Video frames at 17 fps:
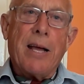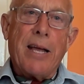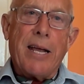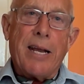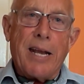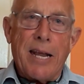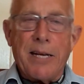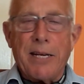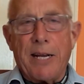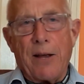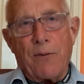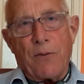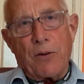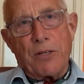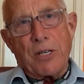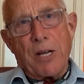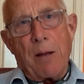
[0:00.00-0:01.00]
In India,
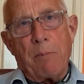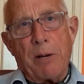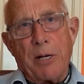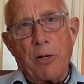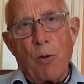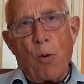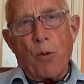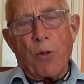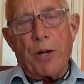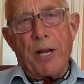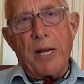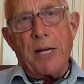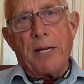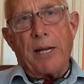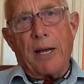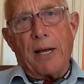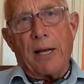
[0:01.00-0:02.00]
for example, in northern
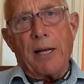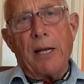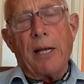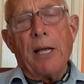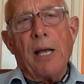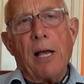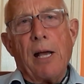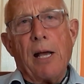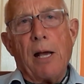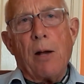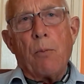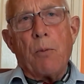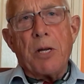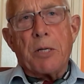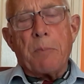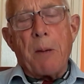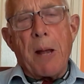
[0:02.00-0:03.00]
India,
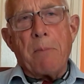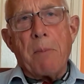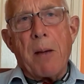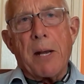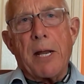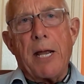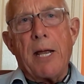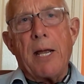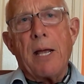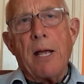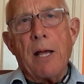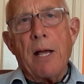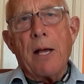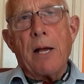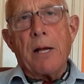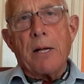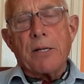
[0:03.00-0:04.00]
we spent money,
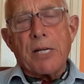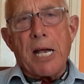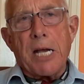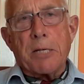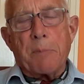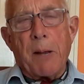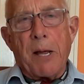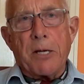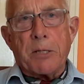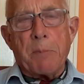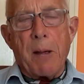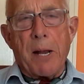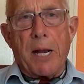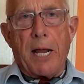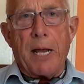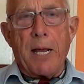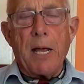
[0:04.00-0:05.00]
taxpayers'
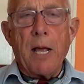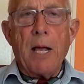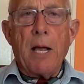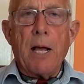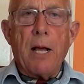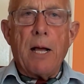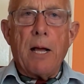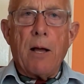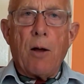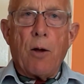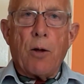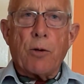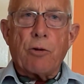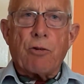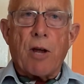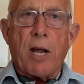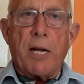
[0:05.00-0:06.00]
money,
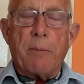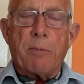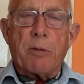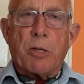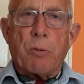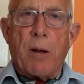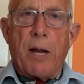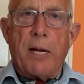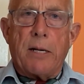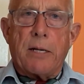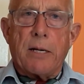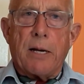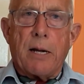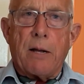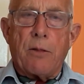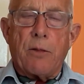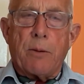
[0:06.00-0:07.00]
on trying to persuade
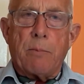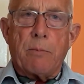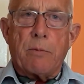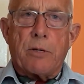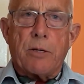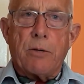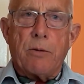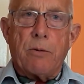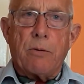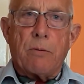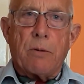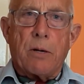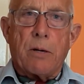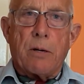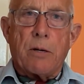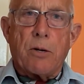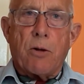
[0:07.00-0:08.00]
them
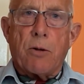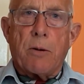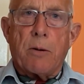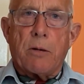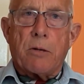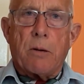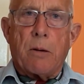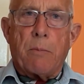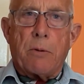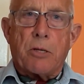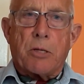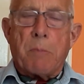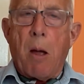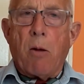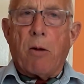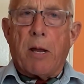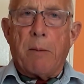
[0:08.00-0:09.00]
to not
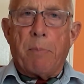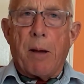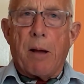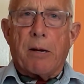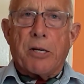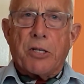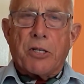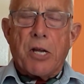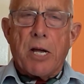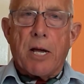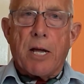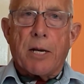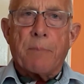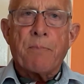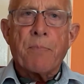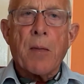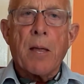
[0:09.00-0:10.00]
smoke in
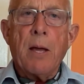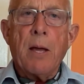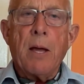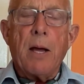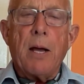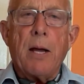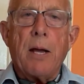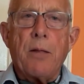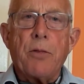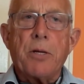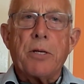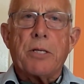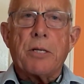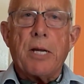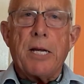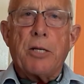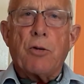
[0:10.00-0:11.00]
Pakistan.
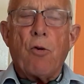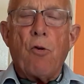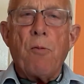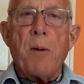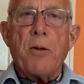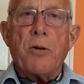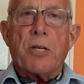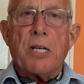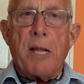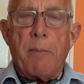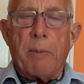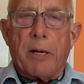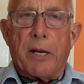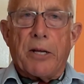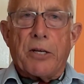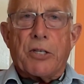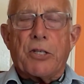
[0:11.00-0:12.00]
It's almost
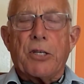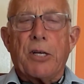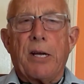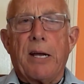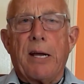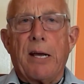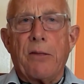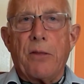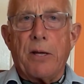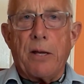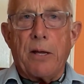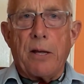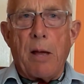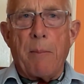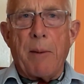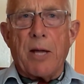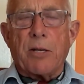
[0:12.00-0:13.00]
limitless, the
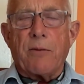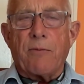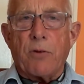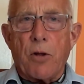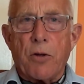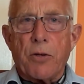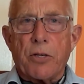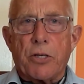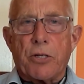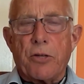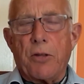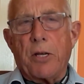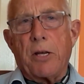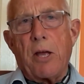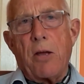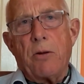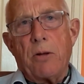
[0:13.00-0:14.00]
amount of nonsense
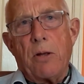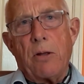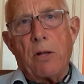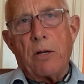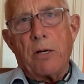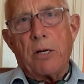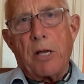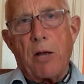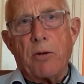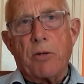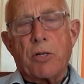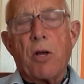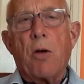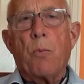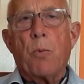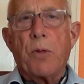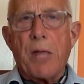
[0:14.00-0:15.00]
that goes
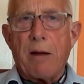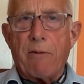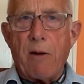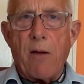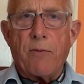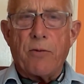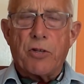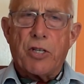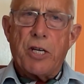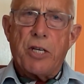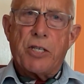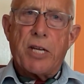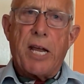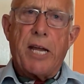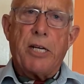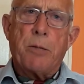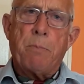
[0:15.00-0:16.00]
on with our overseas
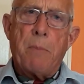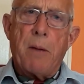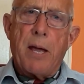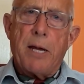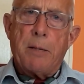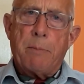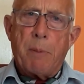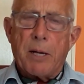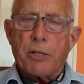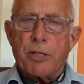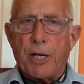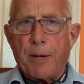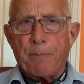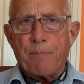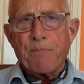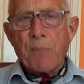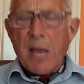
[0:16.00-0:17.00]
aid
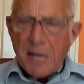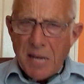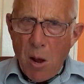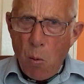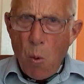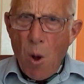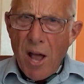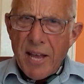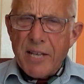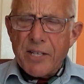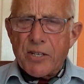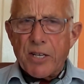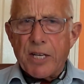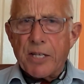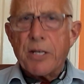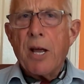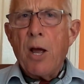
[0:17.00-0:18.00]
budget. Now, why is
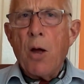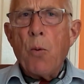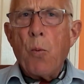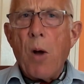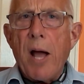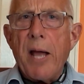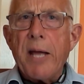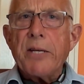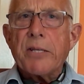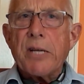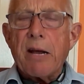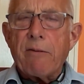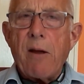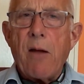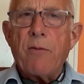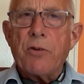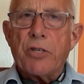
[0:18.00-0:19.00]
this? Why is
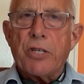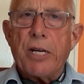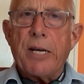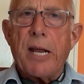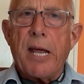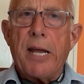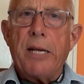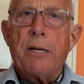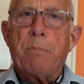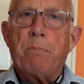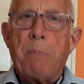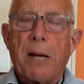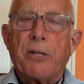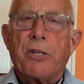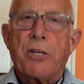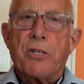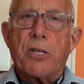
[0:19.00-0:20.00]
our overseas aid
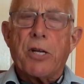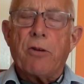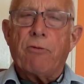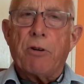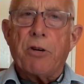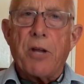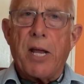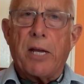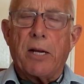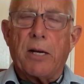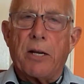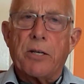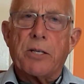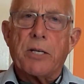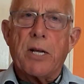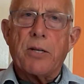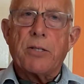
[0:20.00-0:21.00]
budget so
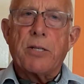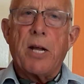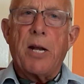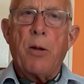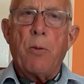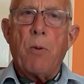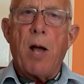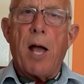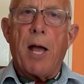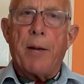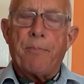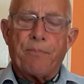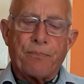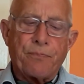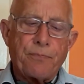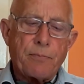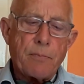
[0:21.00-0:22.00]
ridiculous? And I'll tell you why.
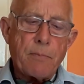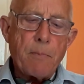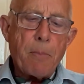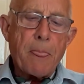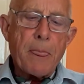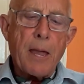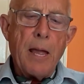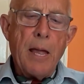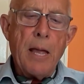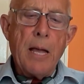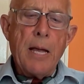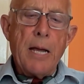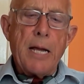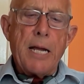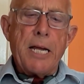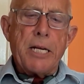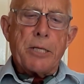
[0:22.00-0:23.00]

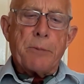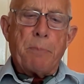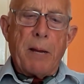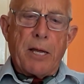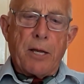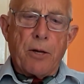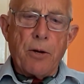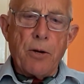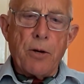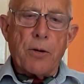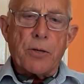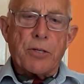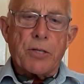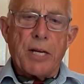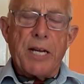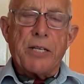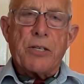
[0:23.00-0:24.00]
It's
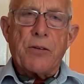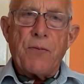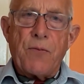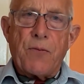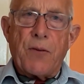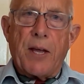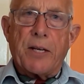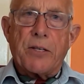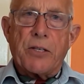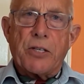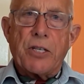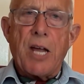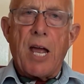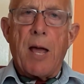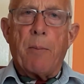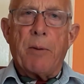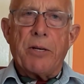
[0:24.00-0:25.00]
because it's a fixed
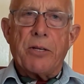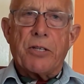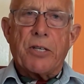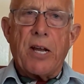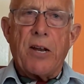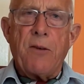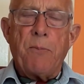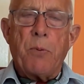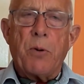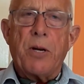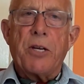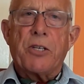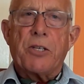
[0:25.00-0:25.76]
sum. Instead of putting